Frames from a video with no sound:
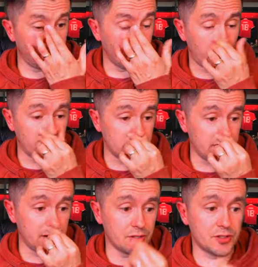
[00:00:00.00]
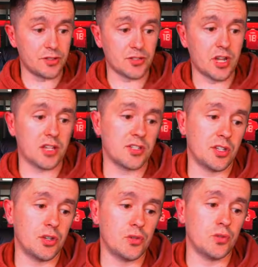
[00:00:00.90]
obviously there's constant
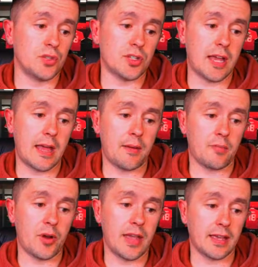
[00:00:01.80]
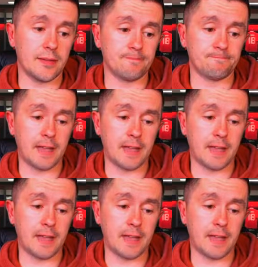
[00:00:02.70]
news breaking.